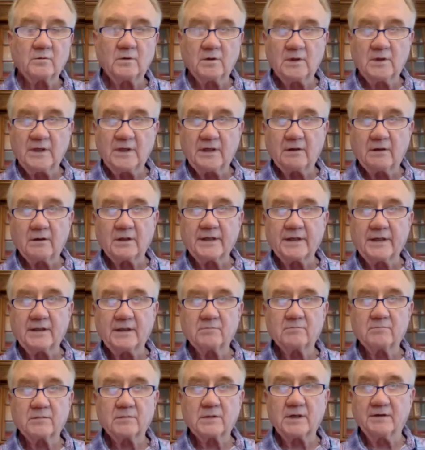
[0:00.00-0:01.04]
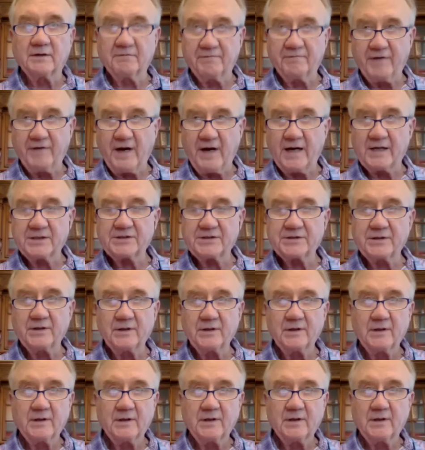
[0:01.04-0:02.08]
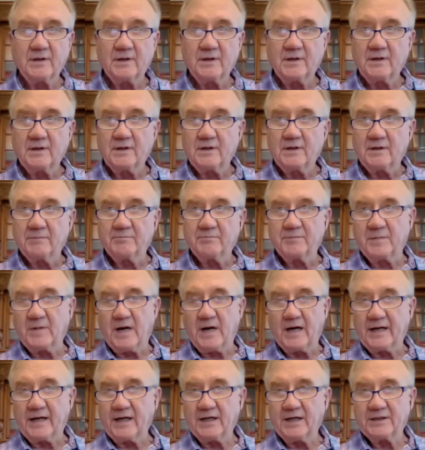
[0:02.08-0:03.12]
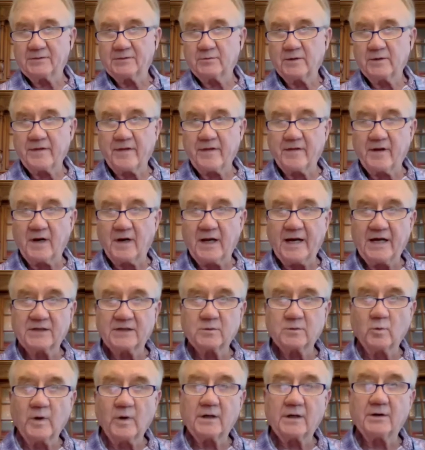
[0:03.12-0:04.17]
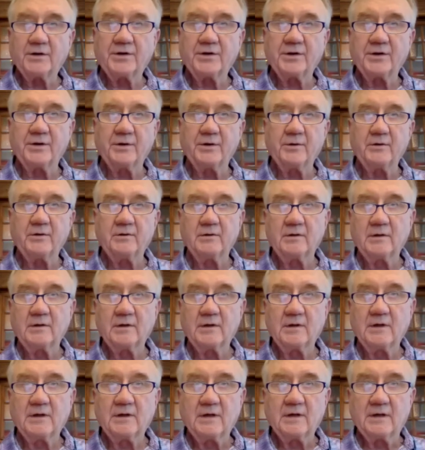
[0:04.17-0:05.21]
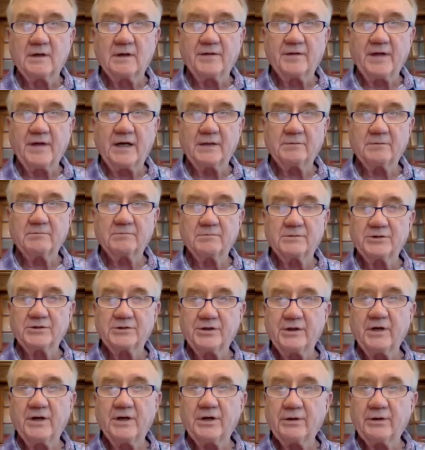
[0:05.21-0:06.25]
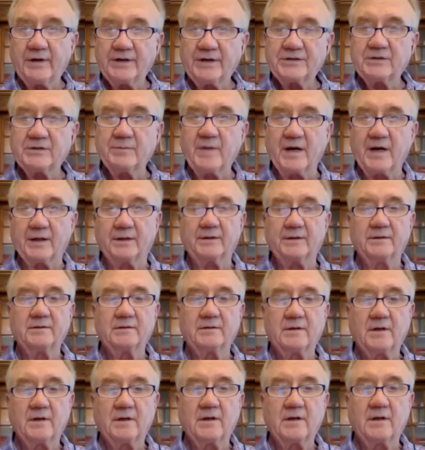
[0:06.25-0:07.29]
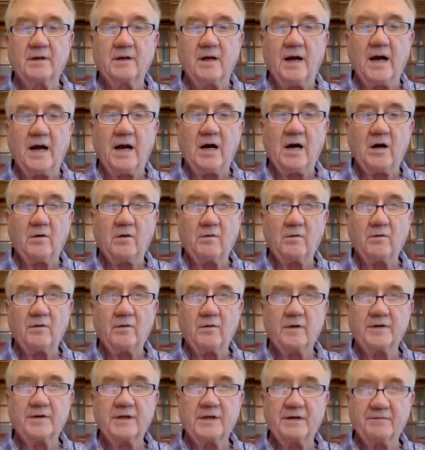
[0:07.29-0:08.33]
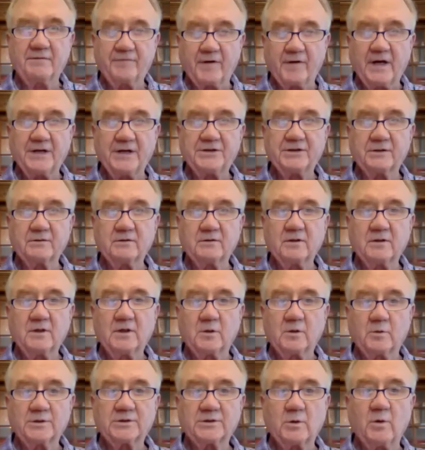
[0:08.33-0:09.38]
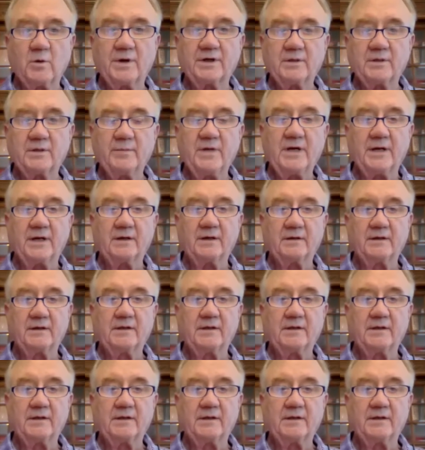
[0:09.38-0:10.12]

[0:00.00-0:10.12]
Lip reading: literally confessed, I guess within the last week or two, that she underestimated how the inflation was going to be.